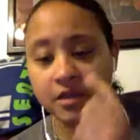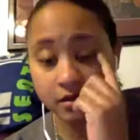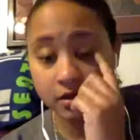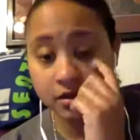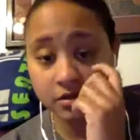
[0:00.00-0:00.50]

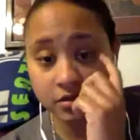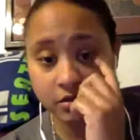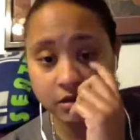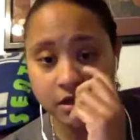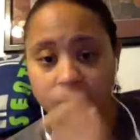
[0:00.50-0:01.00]
is,
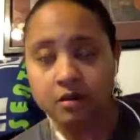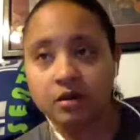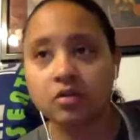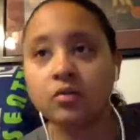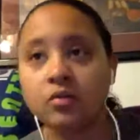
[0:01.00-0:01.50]
I
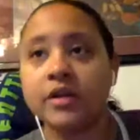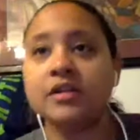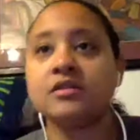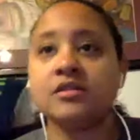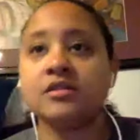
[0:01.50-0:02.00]
know we
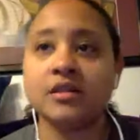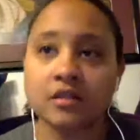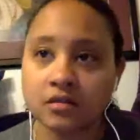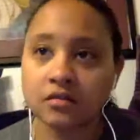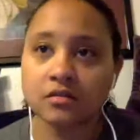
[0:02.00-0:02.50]
didn't
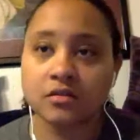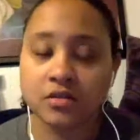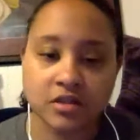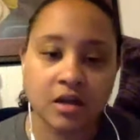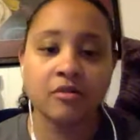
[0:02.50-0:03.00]
see
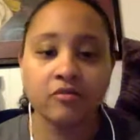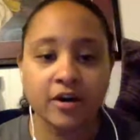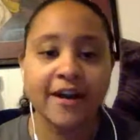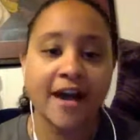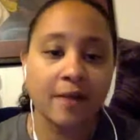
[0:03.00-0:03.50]
some of
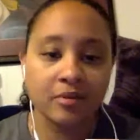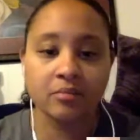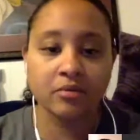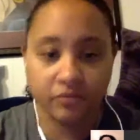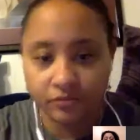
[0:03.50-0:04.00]
what
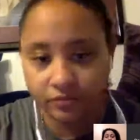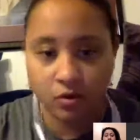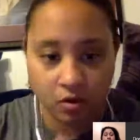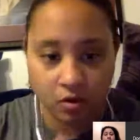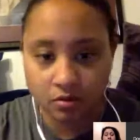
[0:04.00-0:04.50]
happened
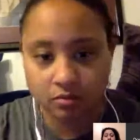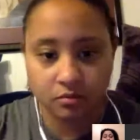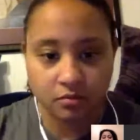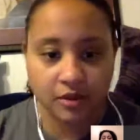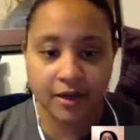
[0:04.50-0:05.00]
before,
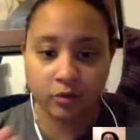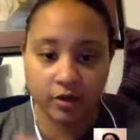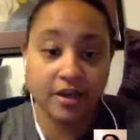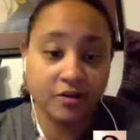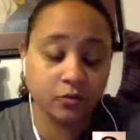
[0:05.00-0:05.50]
like
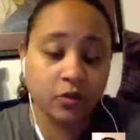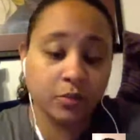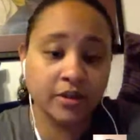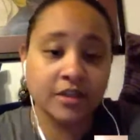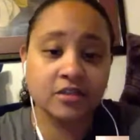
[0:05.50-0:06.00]
when
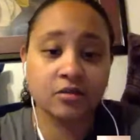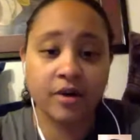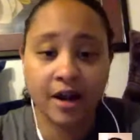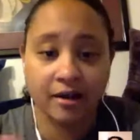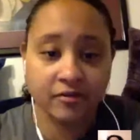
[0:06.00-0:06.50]
police
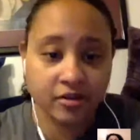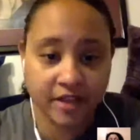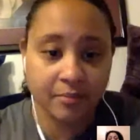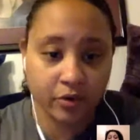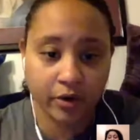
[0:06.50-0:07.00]
arrived to
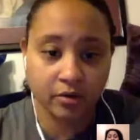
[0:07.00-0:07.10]
that point.